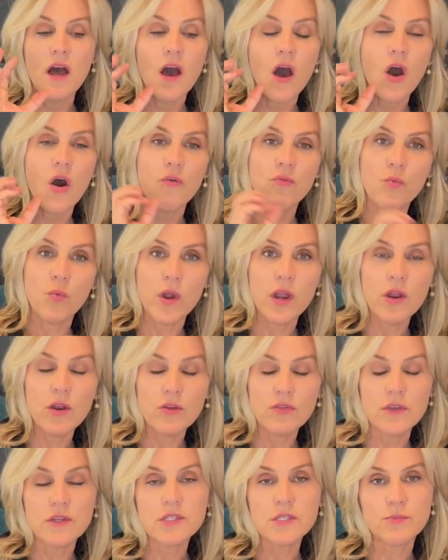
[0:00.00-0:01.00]
of where
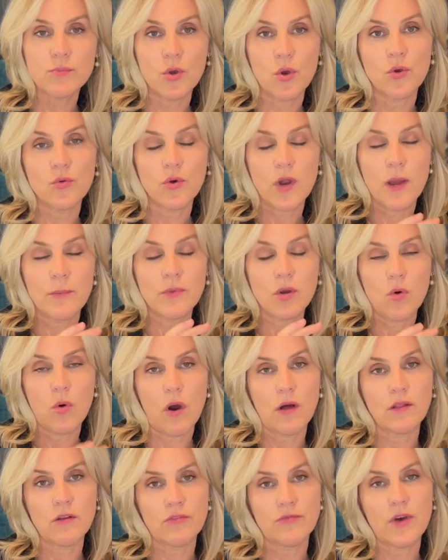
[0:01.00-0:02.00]
this program
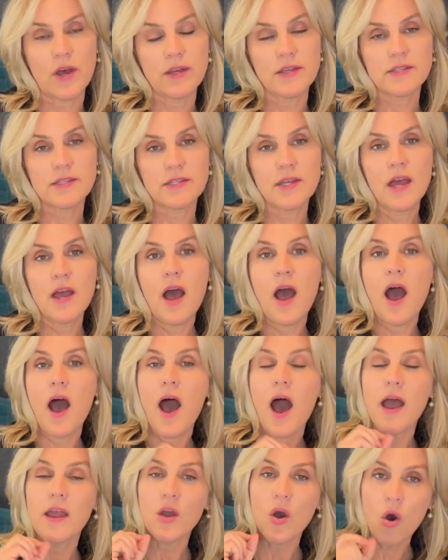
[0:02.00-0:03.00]
qualifies.
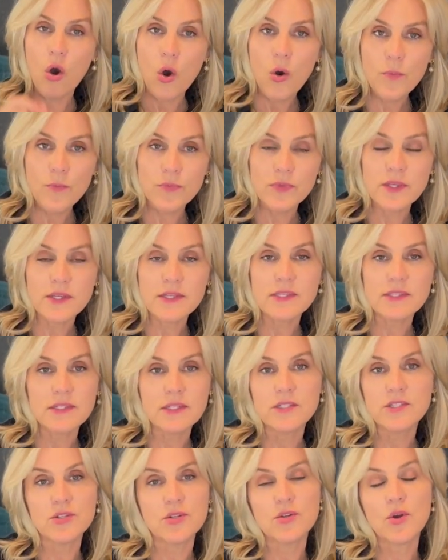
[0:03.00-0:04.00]
I hope this
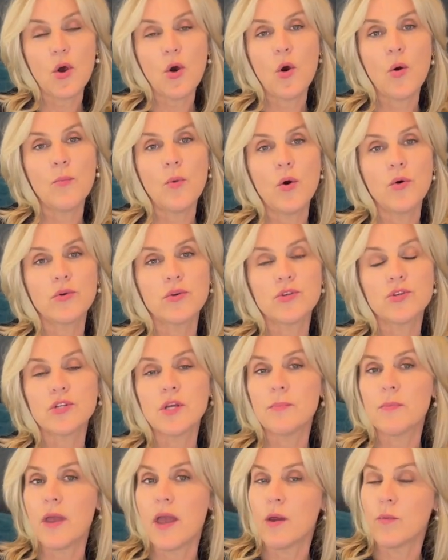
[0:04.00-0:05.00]
leads you to home
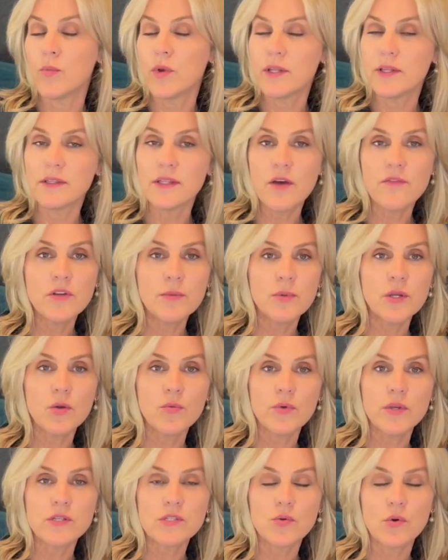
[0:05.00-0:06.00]
ownership, and we'd love to be a
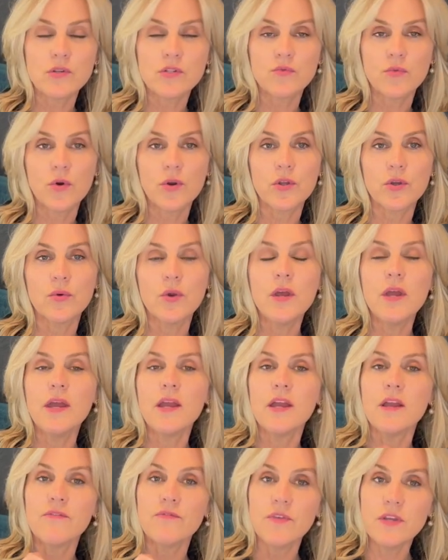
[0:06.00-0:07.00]
resource for you.
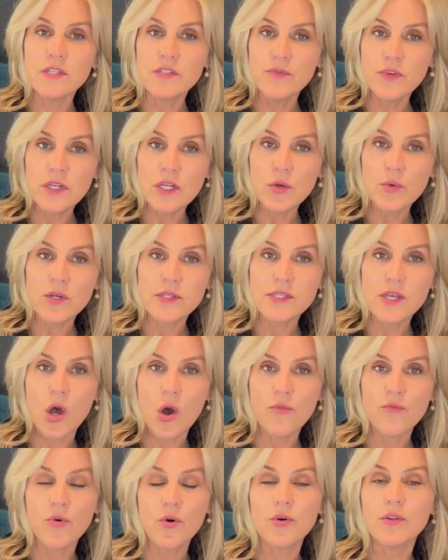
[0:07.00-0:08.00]
If this video was
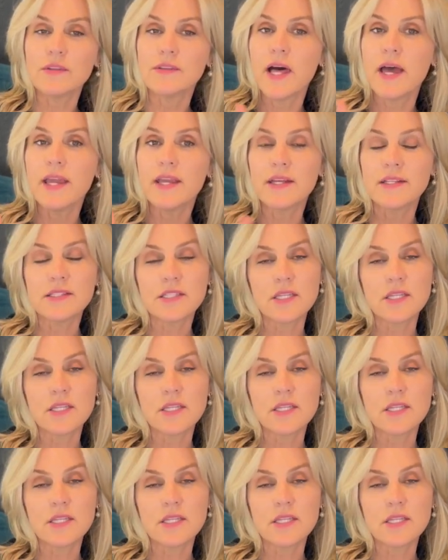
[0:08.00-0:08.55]
helpful, like and